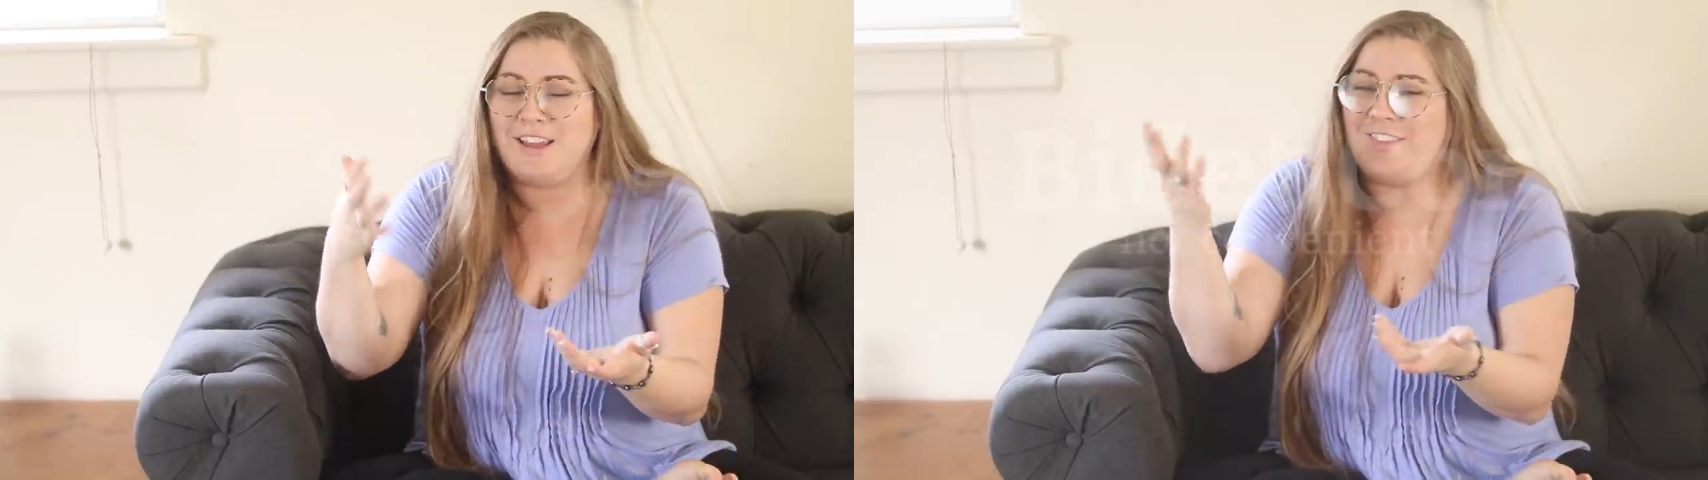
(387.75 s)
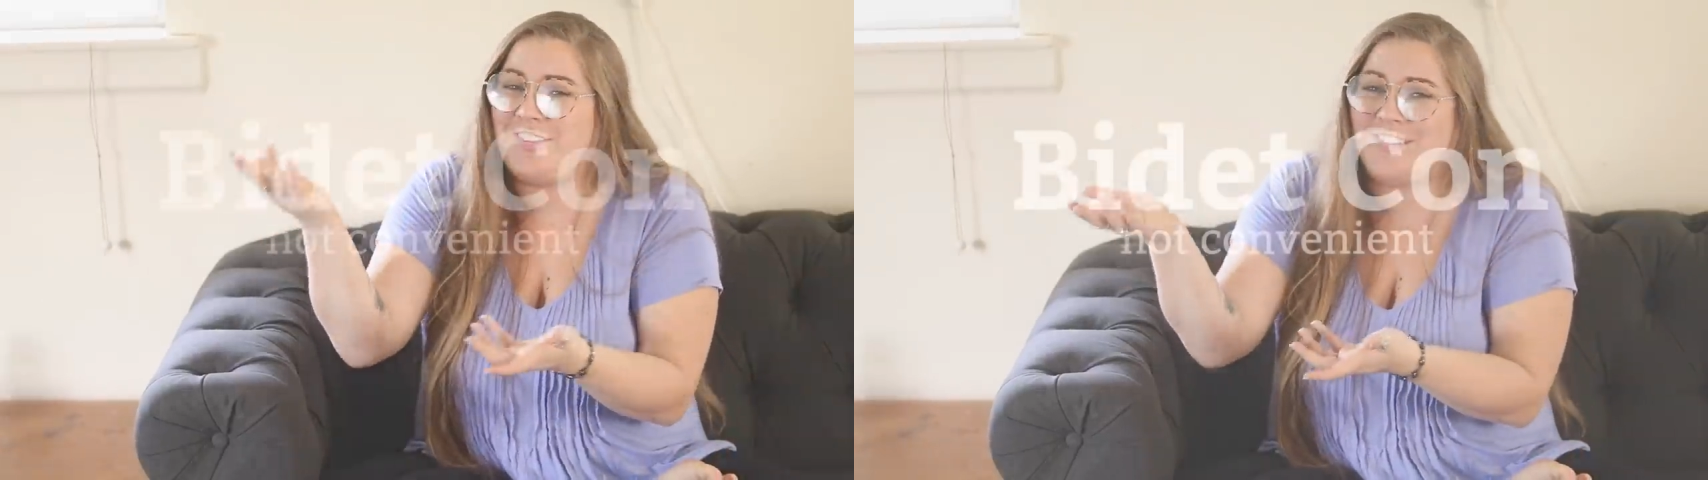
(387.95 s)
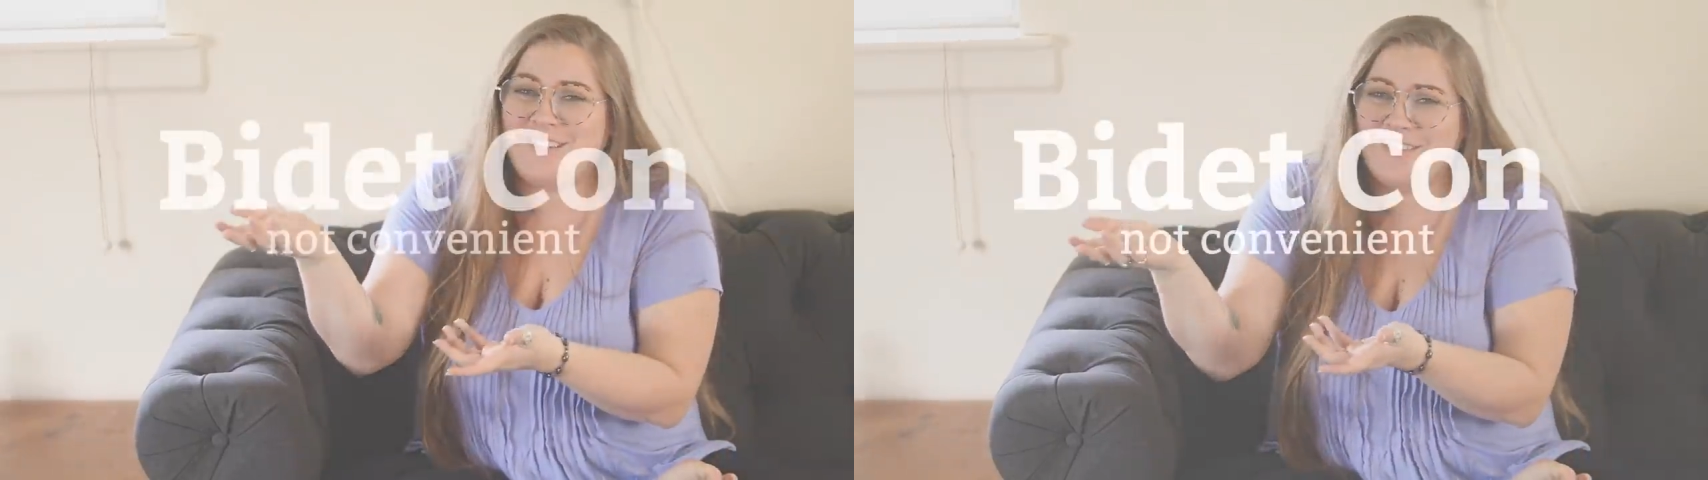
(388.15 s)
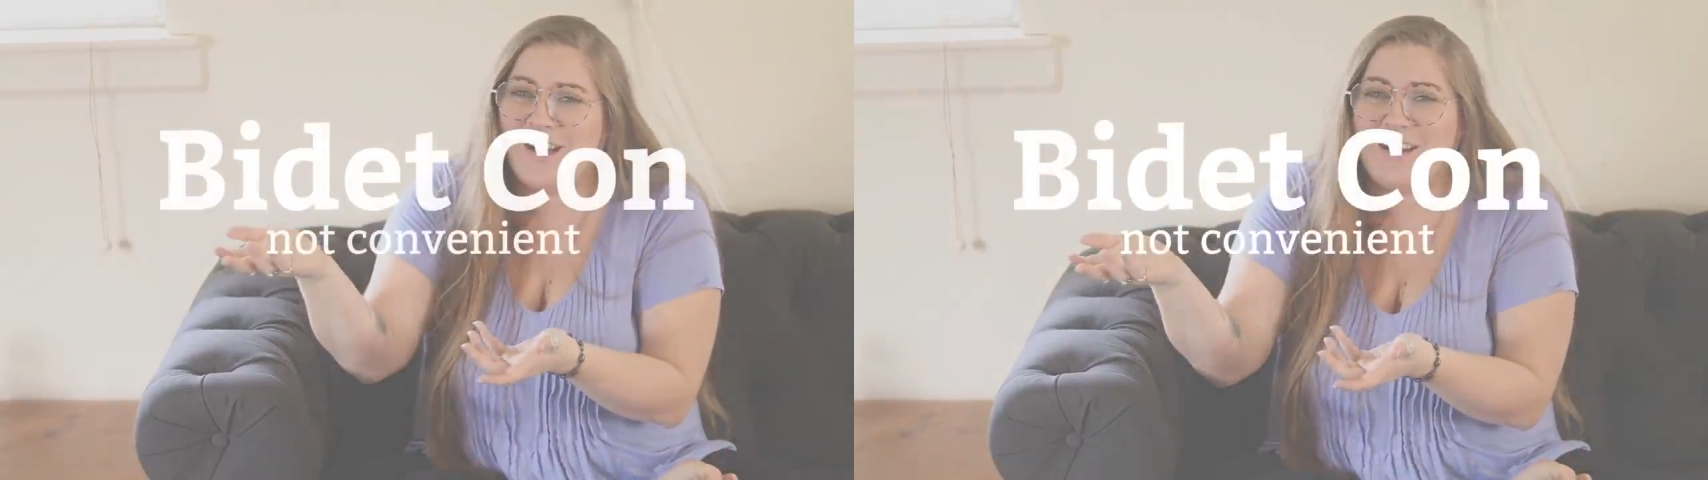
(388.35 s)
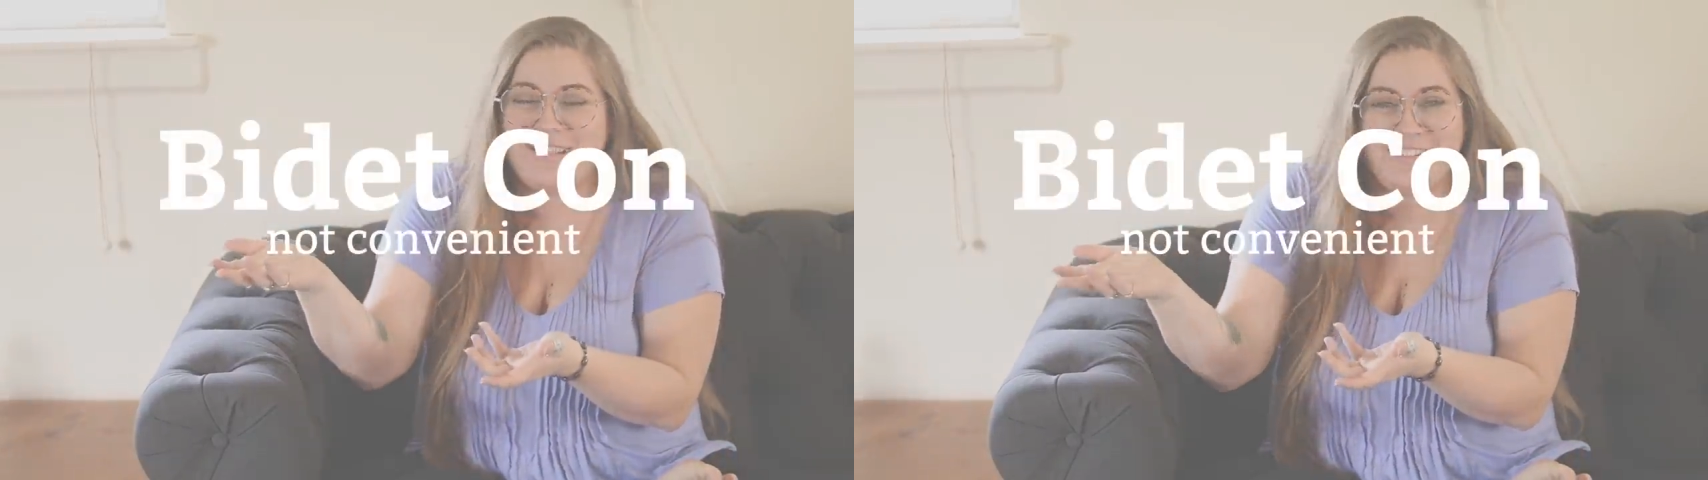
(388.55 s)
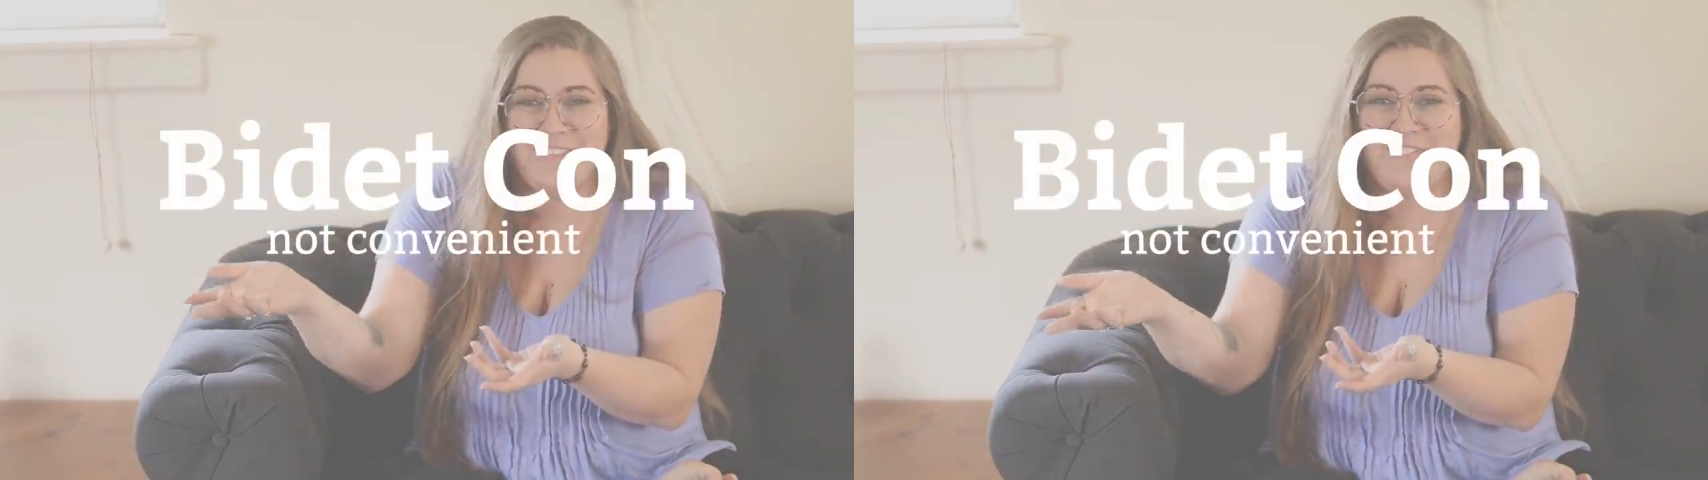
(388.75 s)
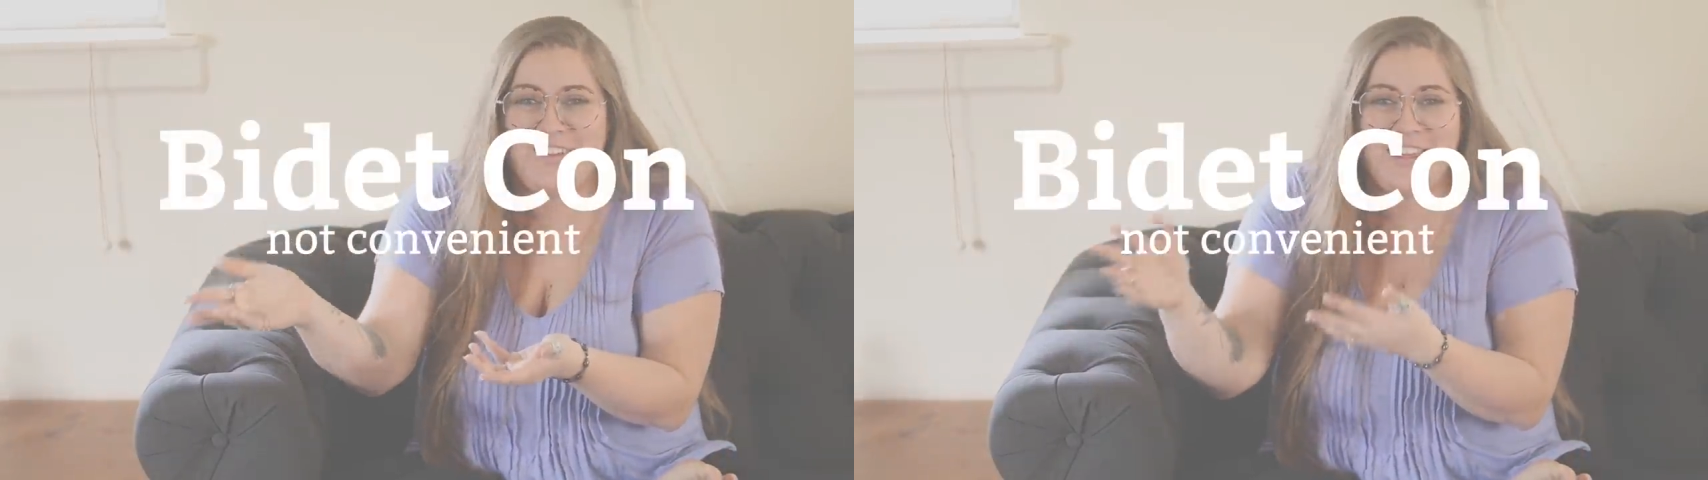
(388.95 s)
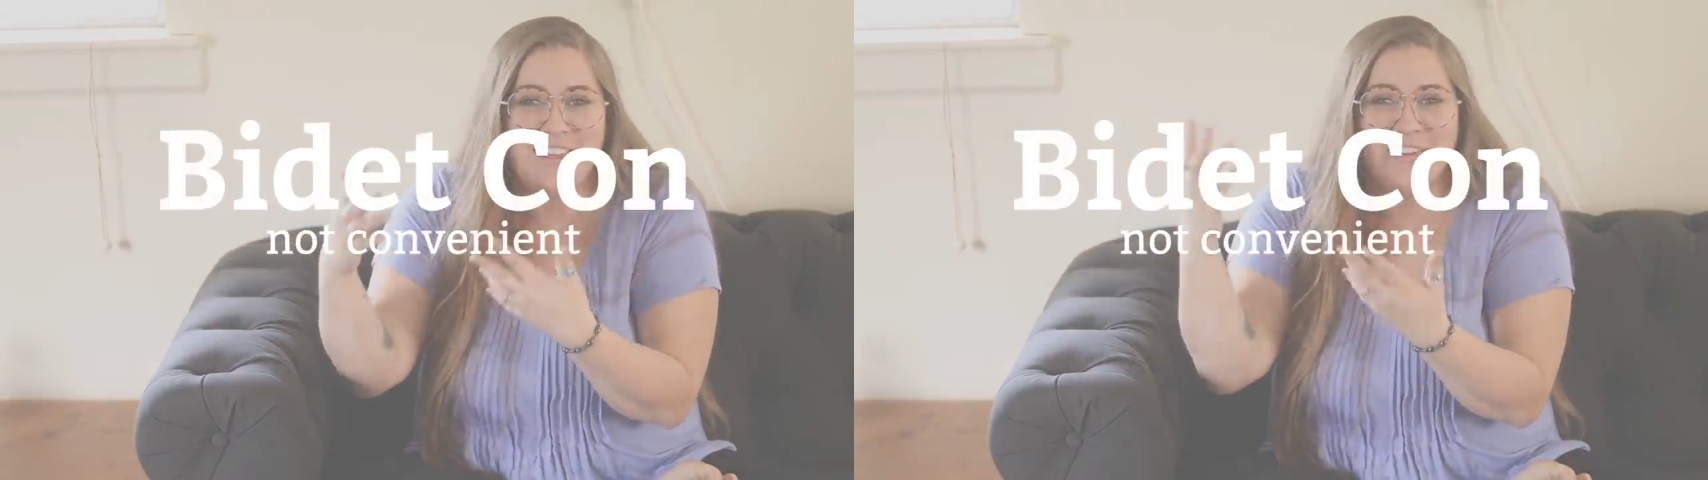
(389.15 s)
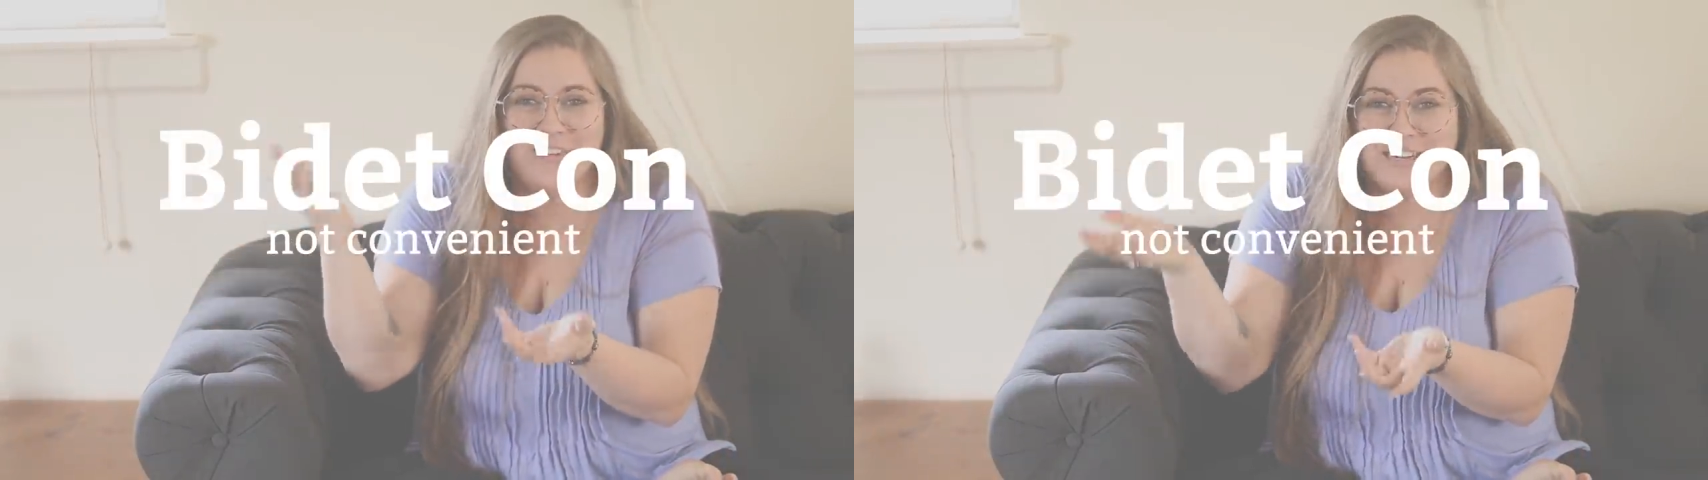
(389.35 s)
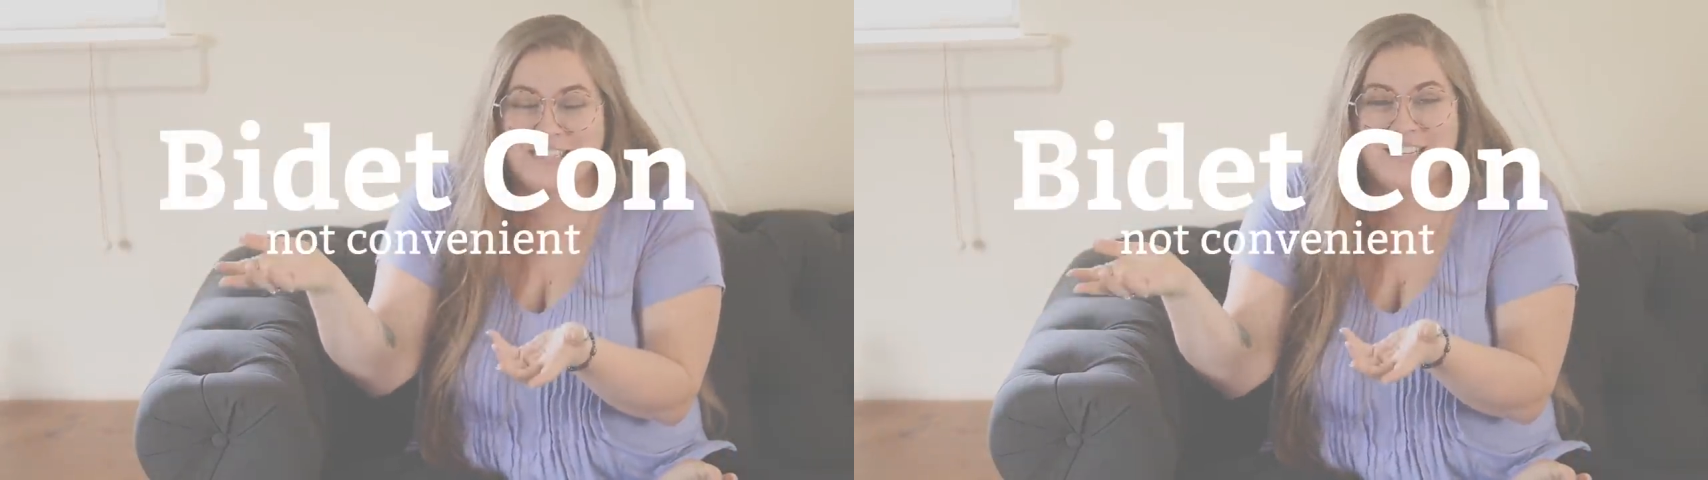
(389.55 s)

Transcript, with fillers: it's just not as convenient or as